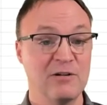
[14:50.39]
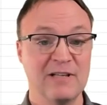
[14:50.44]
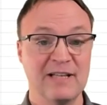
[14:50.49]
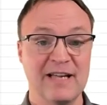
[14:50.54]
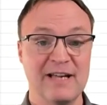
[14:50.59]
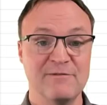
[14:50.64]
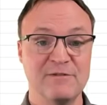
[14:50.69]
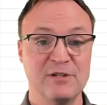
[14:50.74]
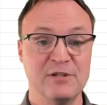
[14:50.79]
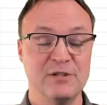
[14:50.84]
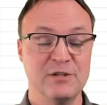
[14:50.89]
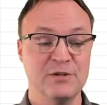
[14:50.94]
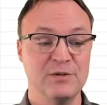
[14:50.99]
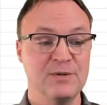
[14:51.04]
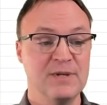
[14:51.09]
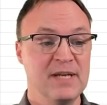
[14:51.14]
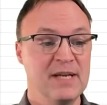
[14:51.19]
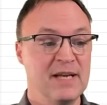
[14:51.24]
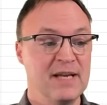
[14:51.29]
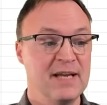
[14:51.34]
All I have to
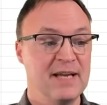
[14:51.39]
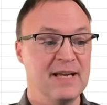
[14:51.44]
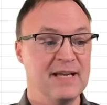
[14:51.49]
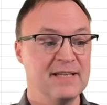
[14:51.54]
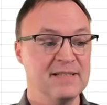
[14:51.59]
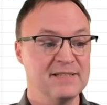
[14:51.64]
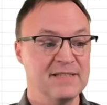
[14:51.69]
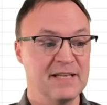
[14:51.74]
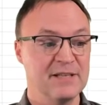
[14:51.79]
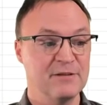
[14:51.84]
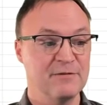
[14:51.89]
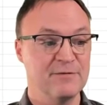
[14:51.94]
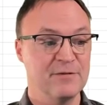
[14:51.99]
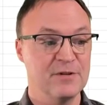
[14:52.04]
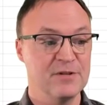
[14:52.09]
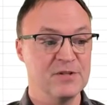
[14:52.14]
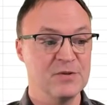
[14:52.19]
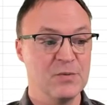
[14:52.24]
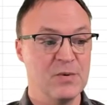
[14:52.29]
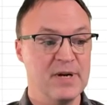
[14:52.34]
do is get the
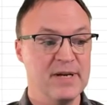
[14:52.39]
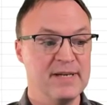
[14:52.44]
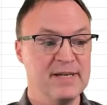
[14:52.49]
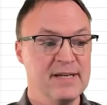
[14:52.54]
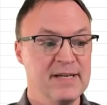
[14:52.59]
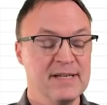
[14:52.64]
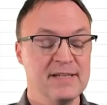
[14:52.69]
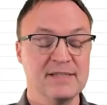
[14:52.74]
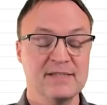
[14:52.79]
first one.